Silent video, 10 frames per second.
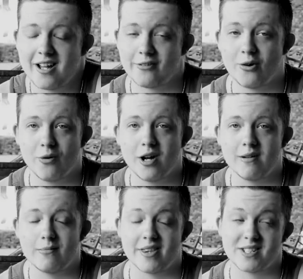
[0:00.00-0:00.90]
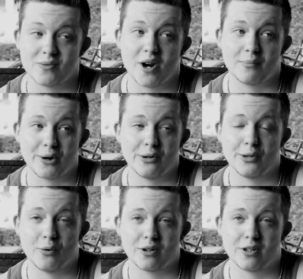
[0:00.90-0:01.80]
I don't know what, but that's what I'm
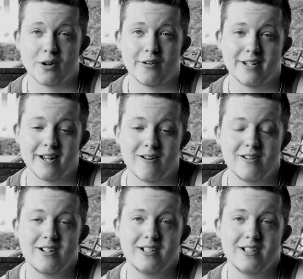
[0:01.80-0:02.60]
currently working on right now.